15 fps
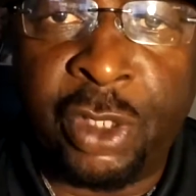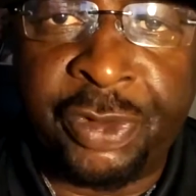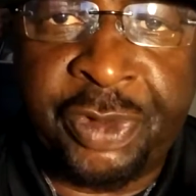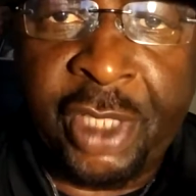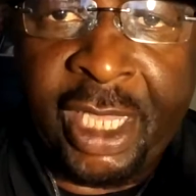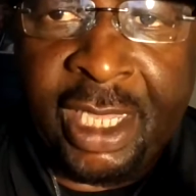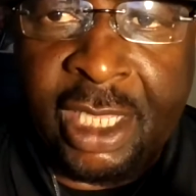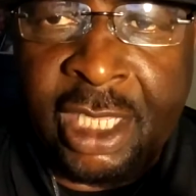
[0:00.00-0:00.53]

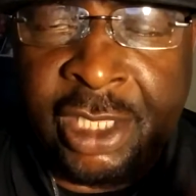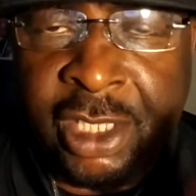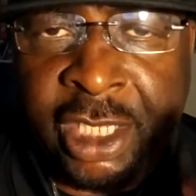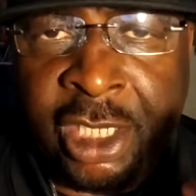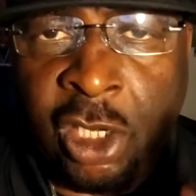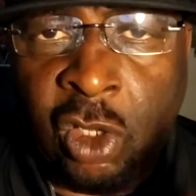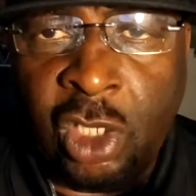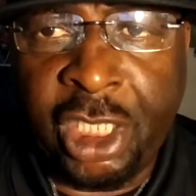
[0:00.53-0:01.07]

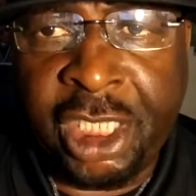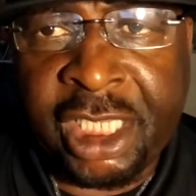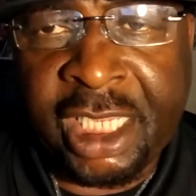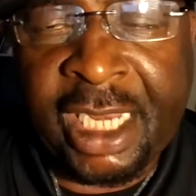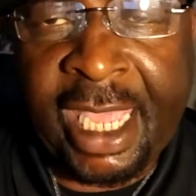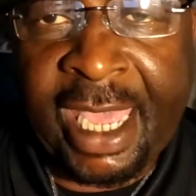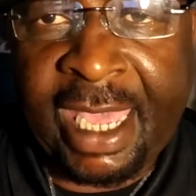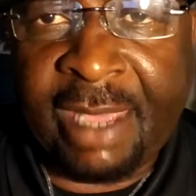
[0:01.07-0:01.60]
it only
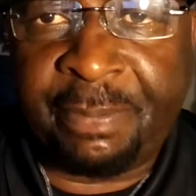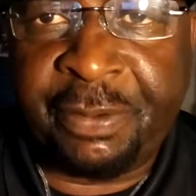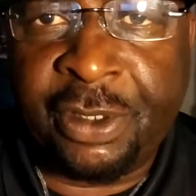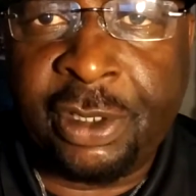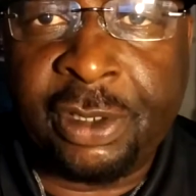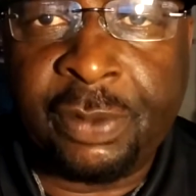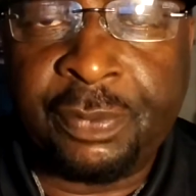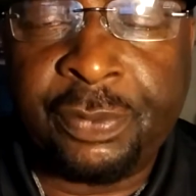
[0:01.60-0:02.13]
can
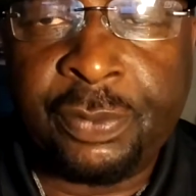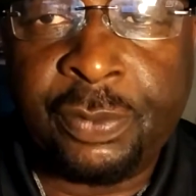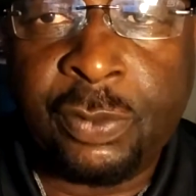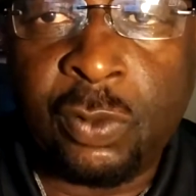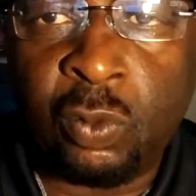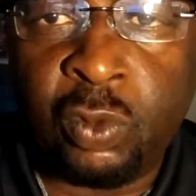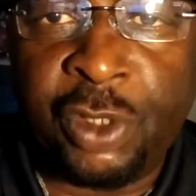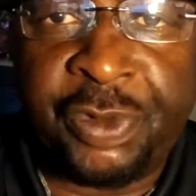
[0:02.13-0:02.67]
happen
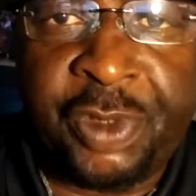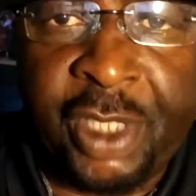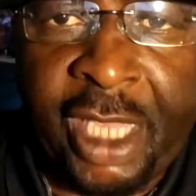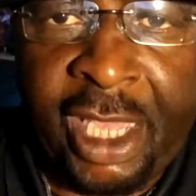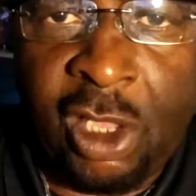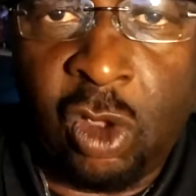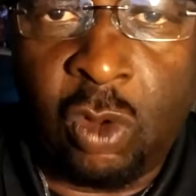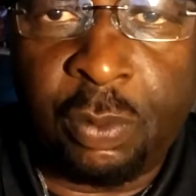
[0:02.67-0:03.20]
with the
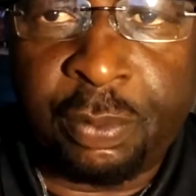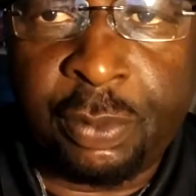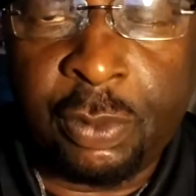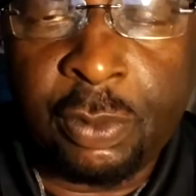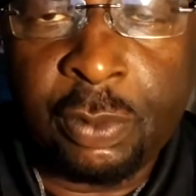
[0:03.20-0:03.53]
help